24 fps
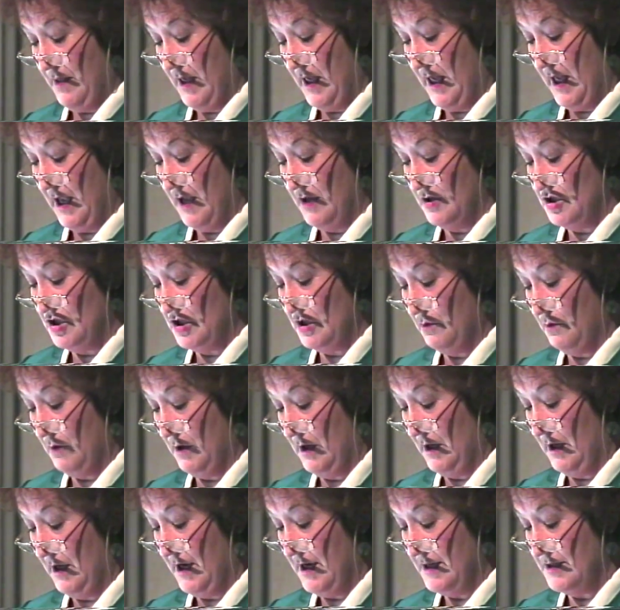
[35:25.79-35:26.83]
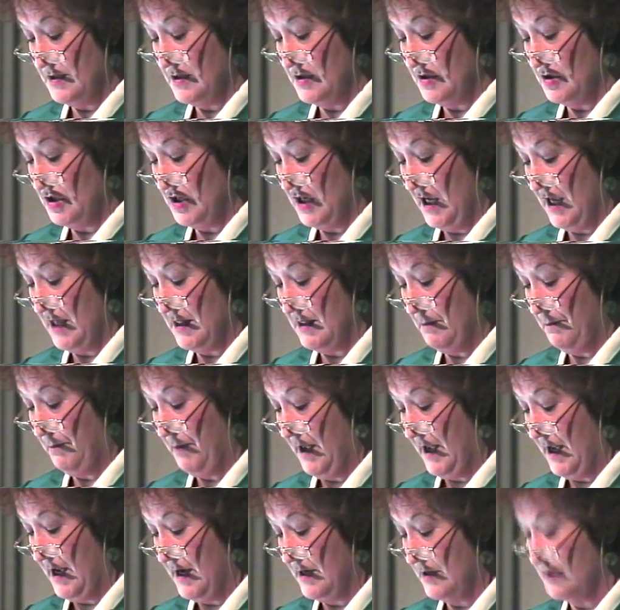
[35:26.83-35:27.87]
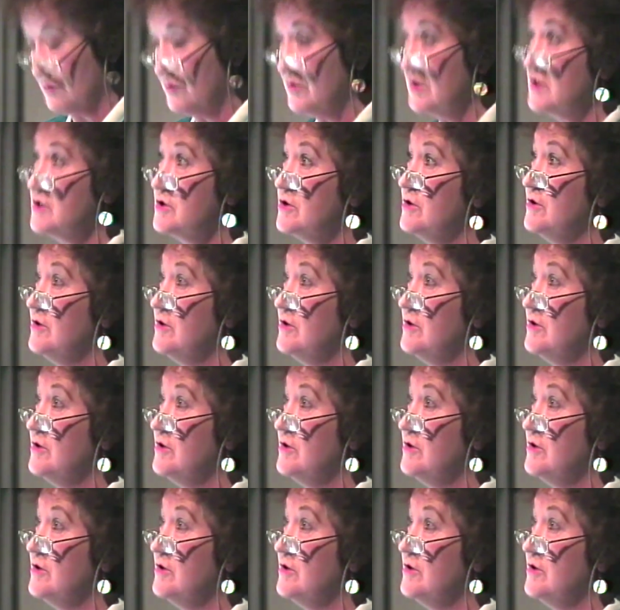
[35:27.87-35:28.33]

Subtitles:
In the end, she realised that she had the power to